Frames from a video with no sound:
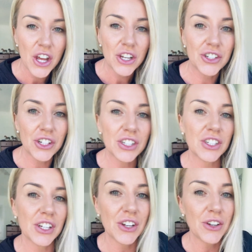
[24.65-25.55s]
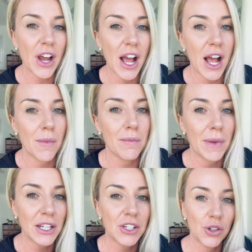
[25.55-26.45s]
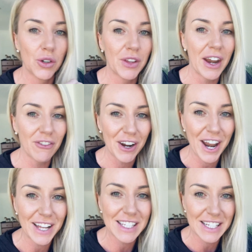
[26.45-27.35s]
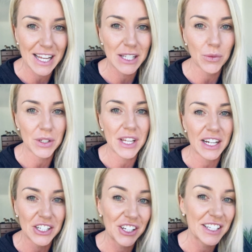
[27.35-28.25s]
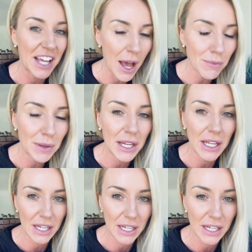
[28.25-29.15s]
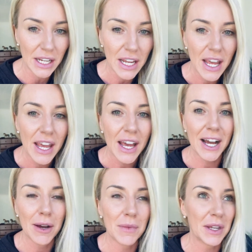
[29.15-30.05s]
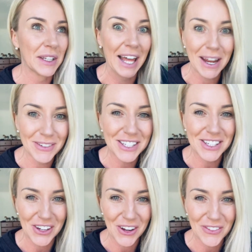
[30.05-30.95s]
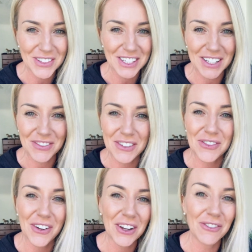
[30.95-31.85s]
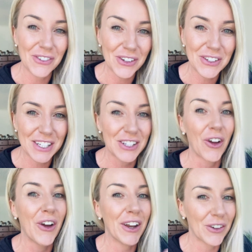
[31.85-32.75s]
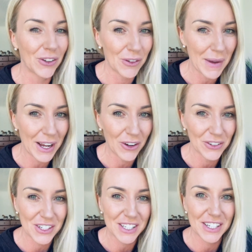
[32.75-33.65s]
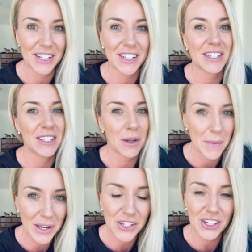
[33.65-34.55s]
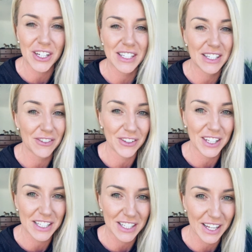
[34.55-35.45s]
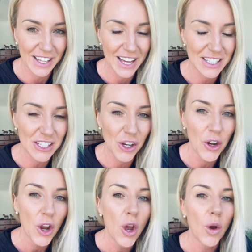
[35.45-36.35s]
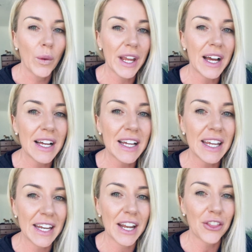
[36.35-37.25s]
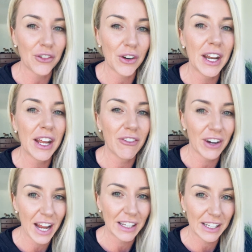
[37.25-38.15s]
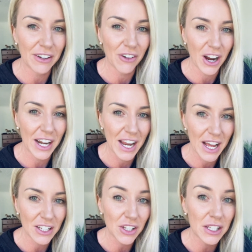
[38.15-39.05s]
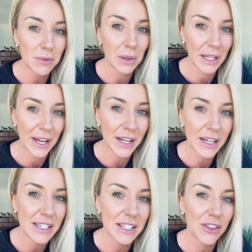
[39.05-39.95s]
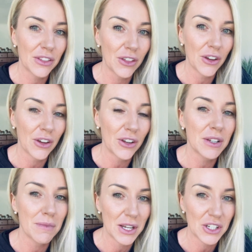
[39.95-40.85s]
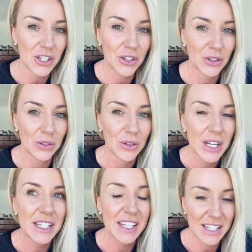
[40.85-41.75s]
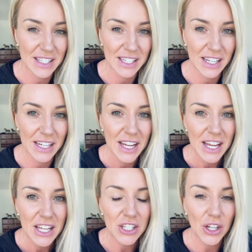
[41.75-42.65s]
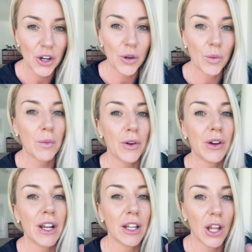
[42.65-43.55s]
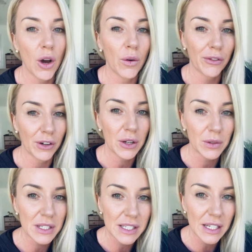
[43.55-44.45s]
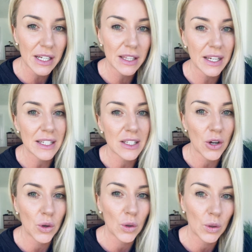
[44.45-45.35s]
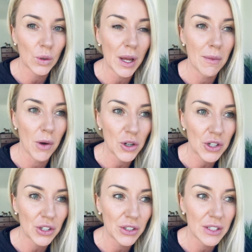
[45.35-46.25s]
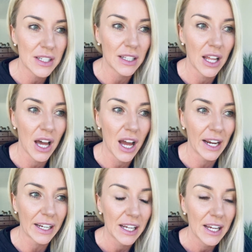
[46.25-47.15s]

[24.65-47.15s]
just to make sure that everyone understands what actually is happening here in layman's terms, because sometimes it's very confusing learning all about consciousness and dimensions and different things like that. So we are in a 3D reality right now. So this planet is a third dimensional density. So when we're in a lower frequency, there's all emotions like